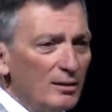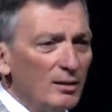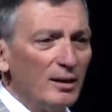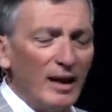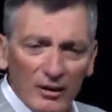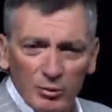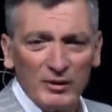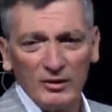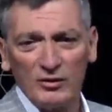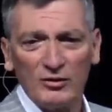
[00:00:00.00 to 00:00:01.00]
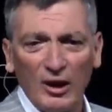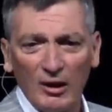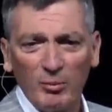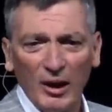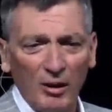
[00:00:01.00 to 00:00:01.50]
And that's what this is all
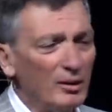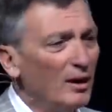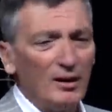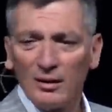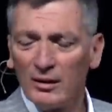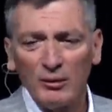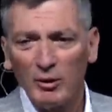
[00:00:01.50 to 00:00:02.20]
about. The liquid